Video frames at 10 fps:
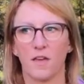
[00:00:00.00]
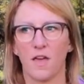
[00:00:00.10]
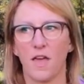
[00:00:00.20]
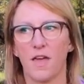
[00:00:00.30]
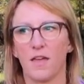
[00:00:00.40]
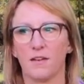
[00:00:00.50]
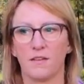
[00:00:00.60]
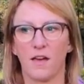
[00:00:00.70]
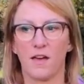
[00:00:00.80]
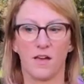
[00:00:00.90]
and
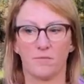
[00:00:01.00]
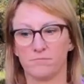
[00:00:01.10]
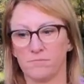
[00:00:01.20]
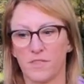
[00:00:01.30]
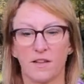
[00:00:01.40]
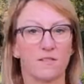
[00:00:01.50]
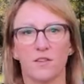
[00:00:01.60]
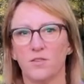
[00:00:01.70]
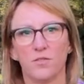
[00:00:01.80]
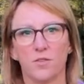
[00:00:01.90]
um, things that
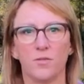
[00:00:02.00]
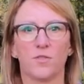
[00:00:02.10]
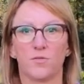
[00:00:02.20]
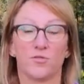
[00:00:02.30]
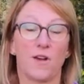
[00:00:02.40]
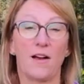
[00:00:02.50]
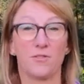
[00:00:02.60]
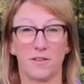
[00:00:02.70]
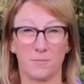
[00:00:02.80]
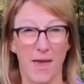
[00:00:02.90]
you use for
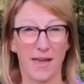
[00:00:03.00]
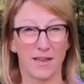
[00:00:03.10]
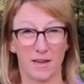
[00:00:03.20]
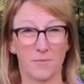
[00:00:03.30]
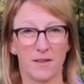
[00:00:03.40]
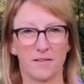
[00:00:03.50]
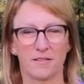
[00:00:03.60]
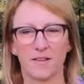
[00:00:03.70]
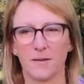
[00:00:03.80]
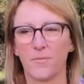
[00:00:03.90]
travel and packing
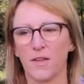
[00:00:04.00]
basically.